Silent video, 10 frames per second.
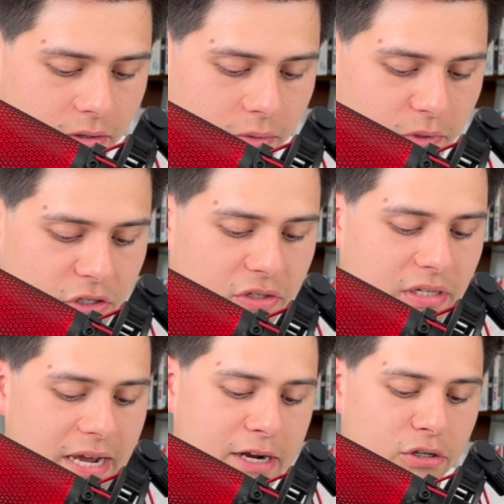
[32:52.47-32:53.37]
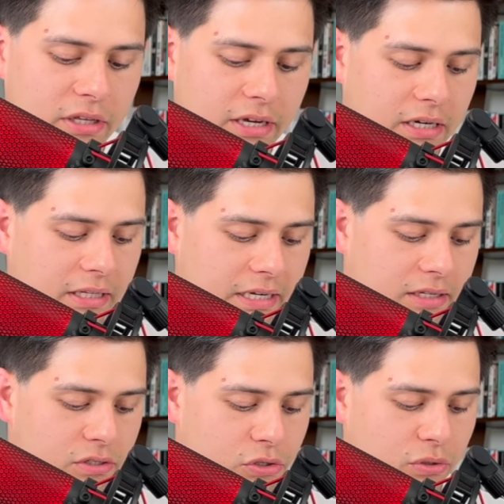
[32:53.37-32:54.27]
which is naturally going to lead
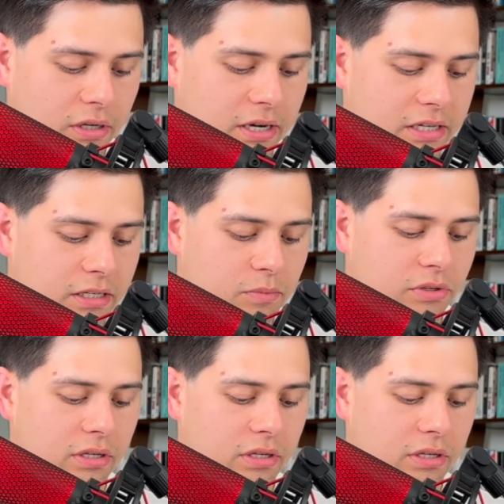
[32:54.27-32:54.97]
us to the concepts